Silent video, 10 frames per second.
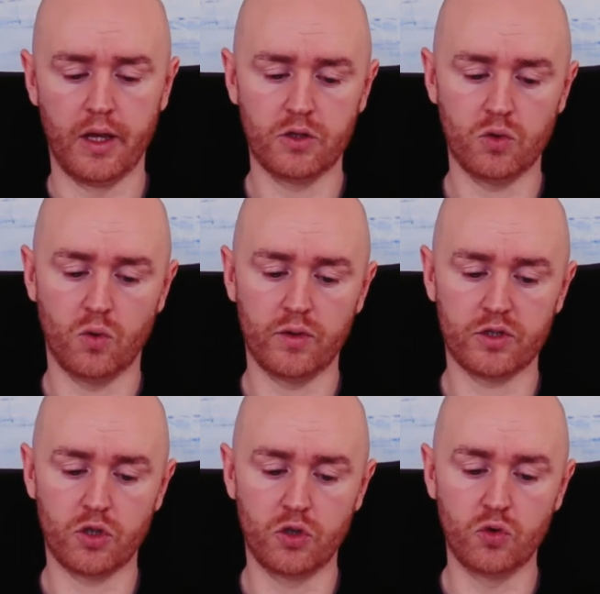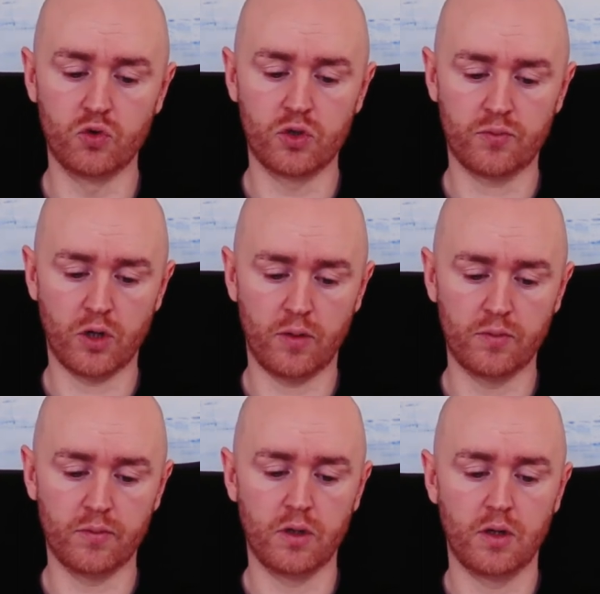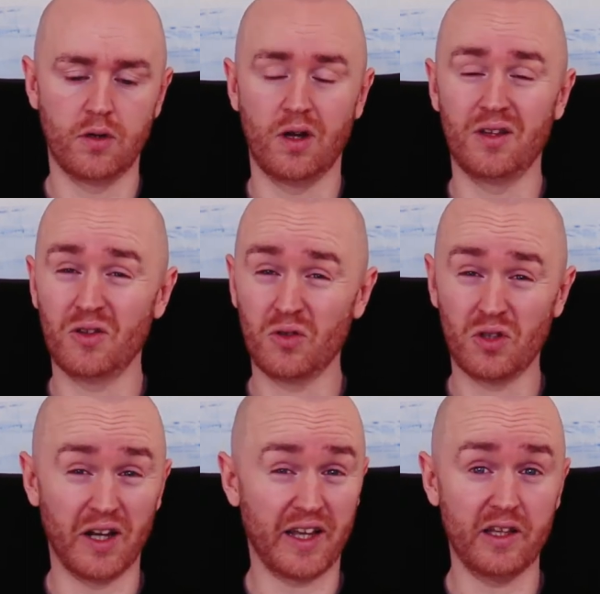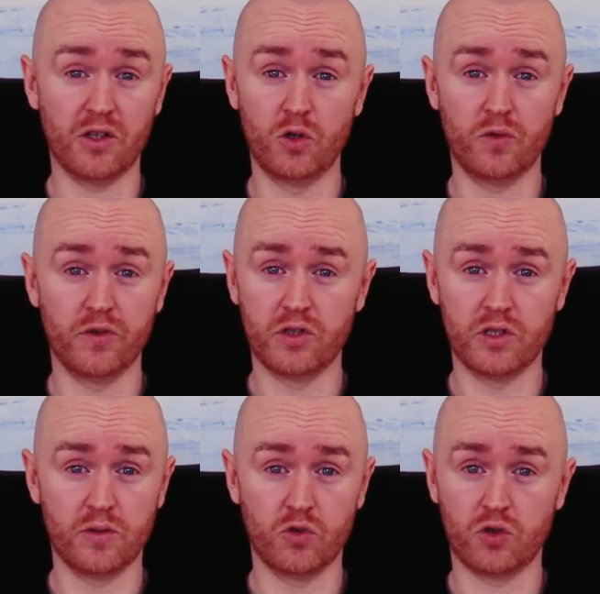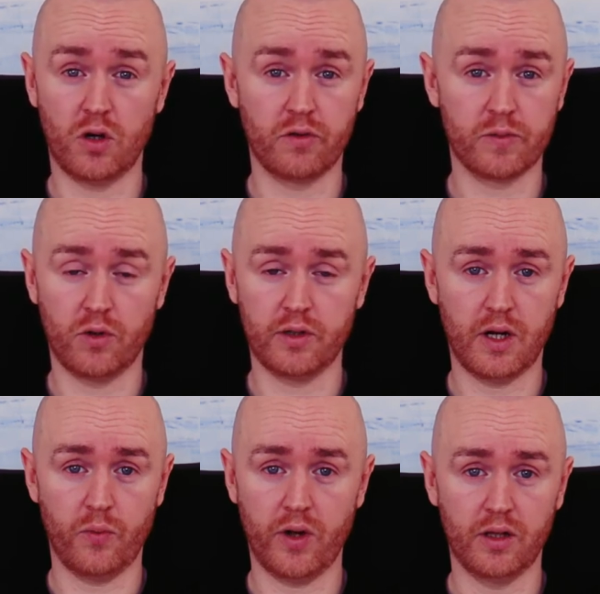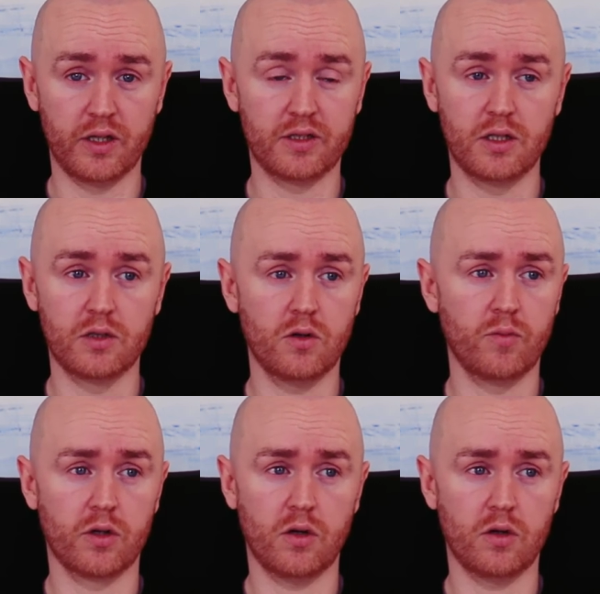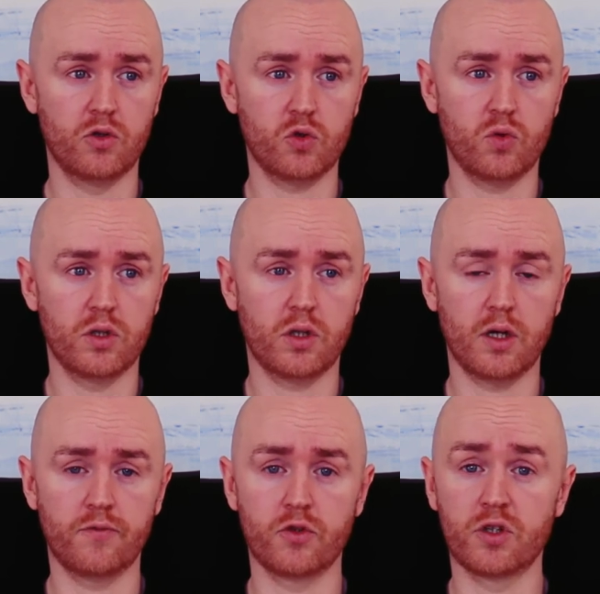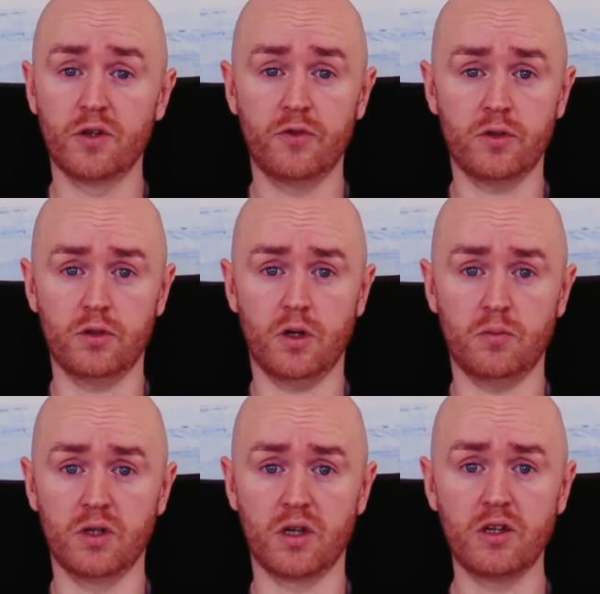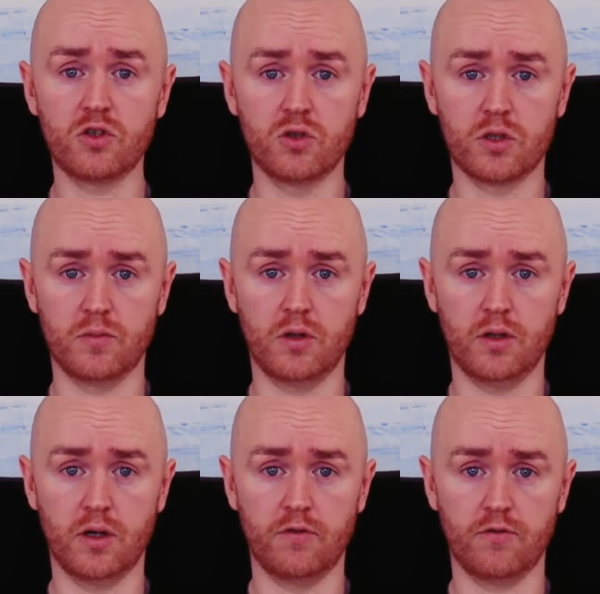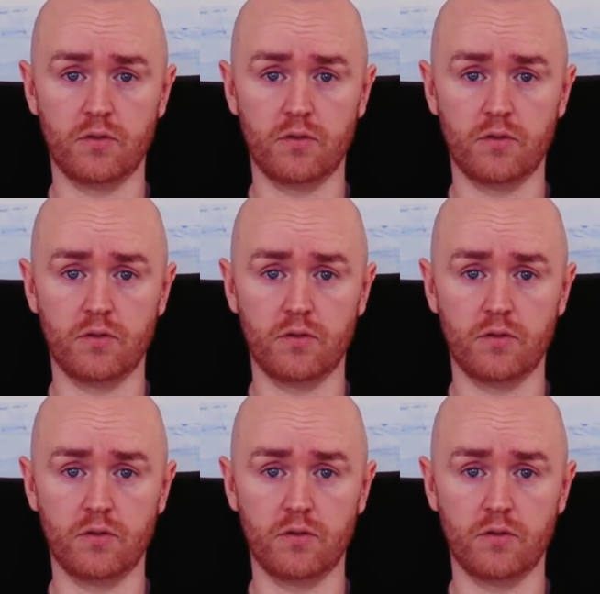So it's a huge problem. The, the, again, the nervous system does not respond to that well. It sees, oh my God, there's only time for difficult obligations in my life.